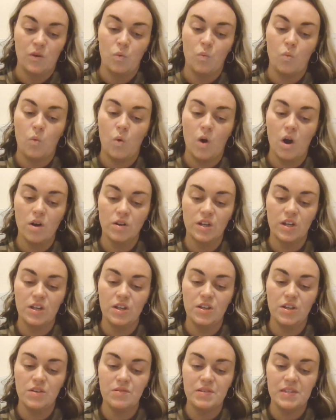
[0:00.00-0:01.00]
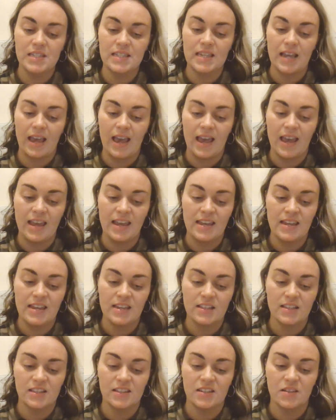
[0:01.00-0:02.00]
What can you say
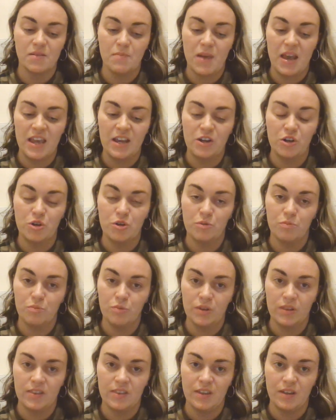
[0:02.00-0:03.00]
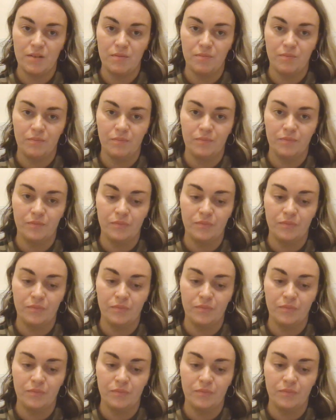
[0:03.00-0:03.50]
to make up with them?